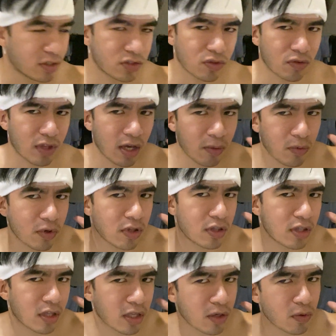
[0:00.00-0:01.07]
So that
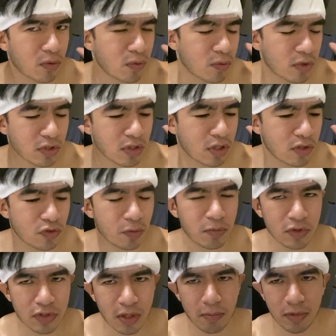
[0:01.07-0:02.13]
one, it wasn't
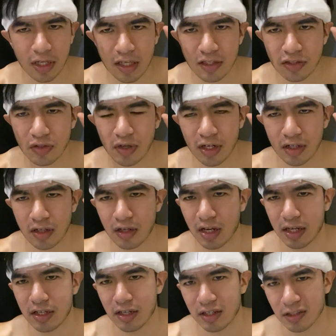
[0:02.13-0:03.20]
100%, but he still had a good
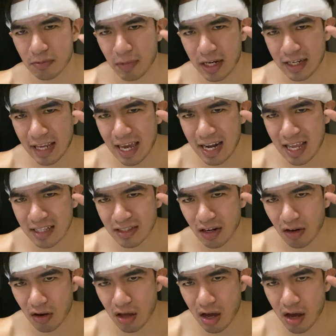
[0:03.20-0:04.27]
idea, because my dad has a
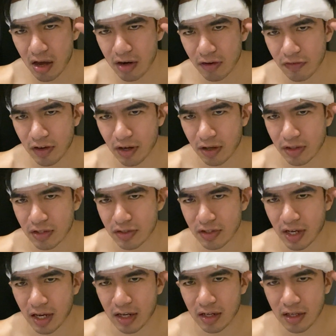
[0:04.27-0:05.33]
lot of hair on the
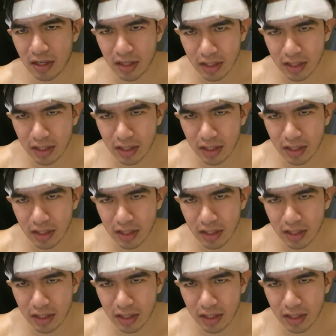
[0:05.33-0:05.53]
side.